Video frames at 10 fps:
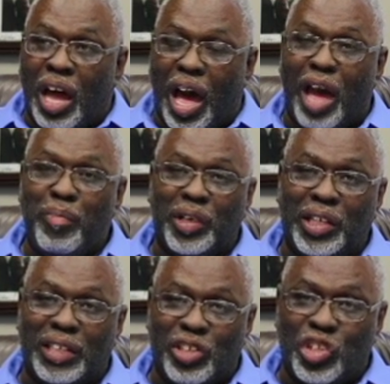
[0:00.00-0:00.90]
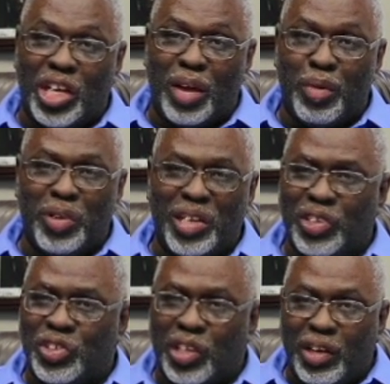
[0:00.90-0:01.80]
I believe that the Chamber
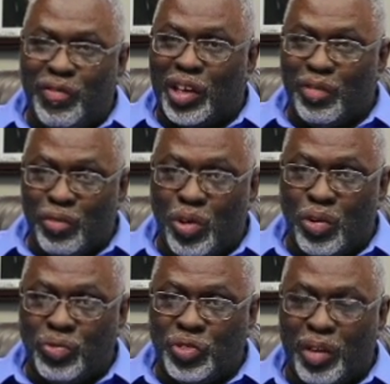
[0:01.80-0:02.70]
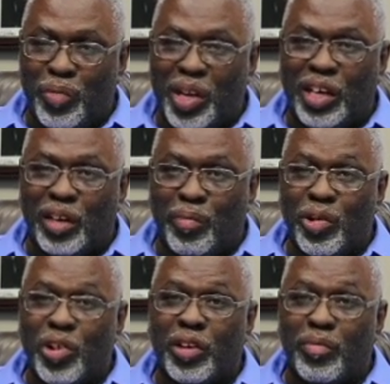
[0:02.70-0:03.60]
plays a significant role in making
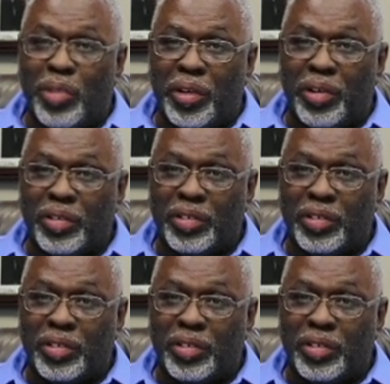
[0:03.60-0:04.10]
America better